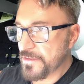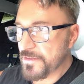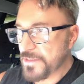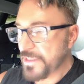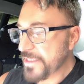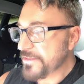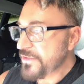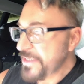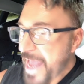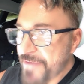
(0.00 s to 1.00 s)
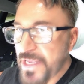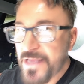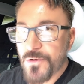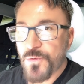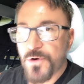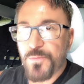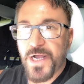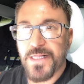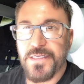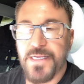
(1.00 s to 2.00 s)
selected to navigate on autopilot.